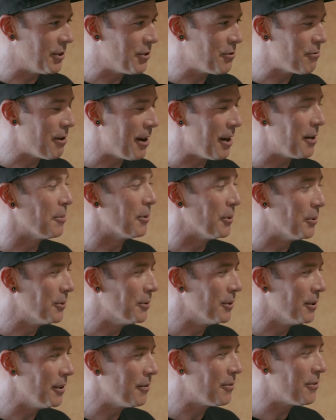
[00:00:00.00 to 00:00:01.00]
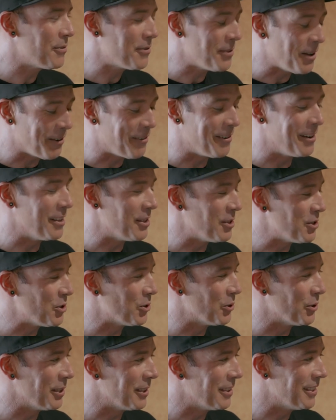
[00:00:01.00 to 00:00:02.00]
incredible. I've thoroughly
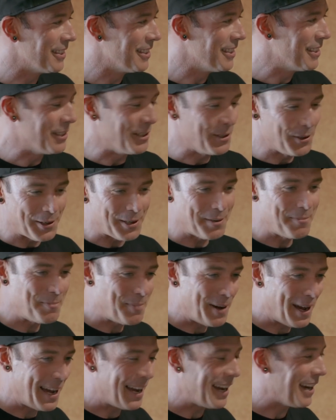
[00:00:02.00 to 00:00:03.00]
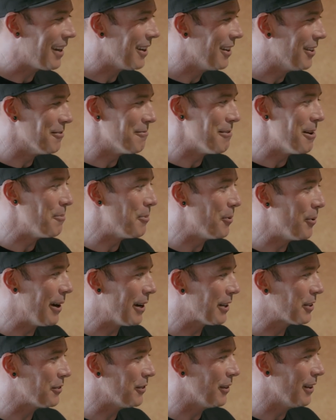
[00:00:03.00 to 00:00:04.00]
enjoyed looking back at Red Bull
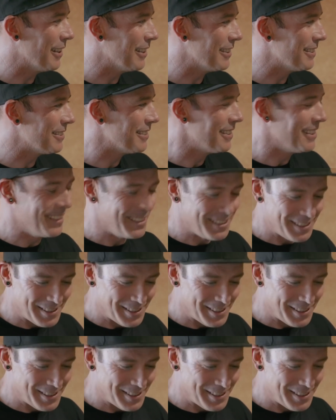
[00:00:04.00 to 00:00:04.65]
X Fighters,